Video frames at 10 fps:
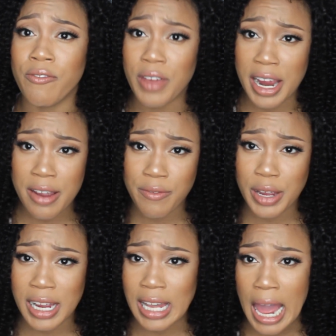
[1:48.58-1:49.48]
very
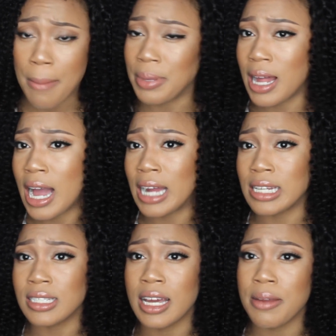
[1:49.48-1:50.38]
very light
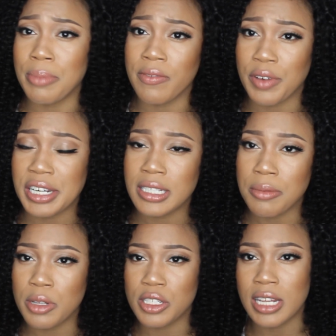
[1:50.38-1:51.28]
blonde it's gonna be very
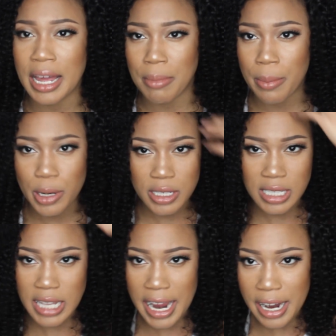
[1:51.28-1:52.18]
similar to like my
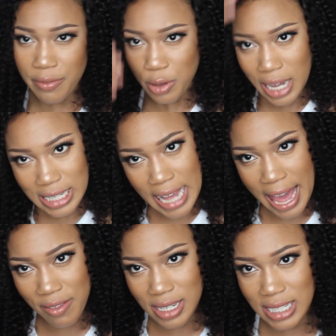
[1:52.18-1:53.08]
mercy's hair if you guys
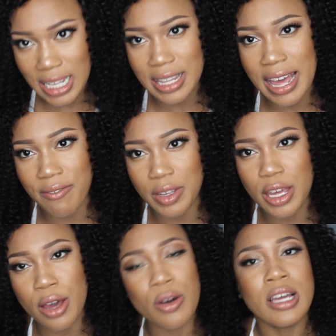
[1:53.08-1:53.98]
haven't seen that
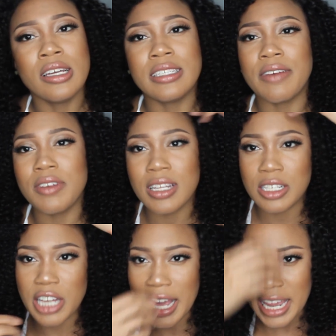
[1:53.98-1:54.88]
video
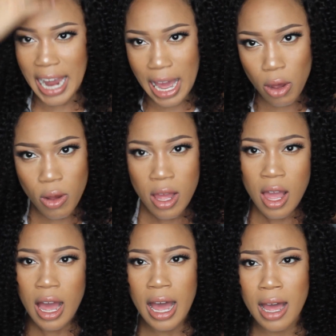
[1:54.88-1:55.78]
definitely check it out
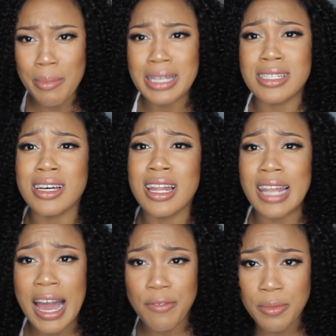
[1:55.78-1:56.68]
um, it took a
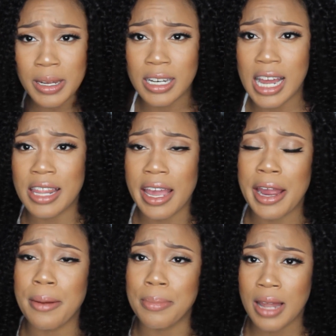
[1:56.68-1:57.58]
lot for me to dye
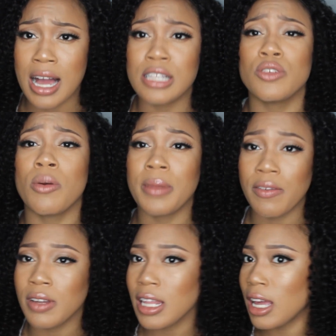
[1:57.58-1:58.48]
that hair blonde so i'm
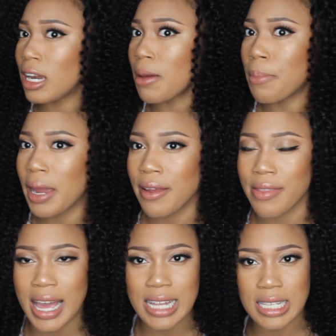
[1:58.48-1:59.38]
definitely going to compare
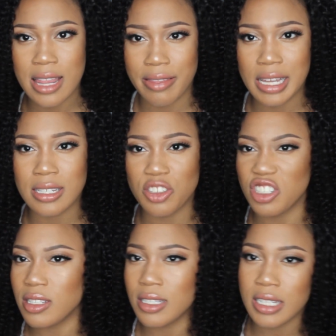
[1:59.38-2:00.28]
that to this just to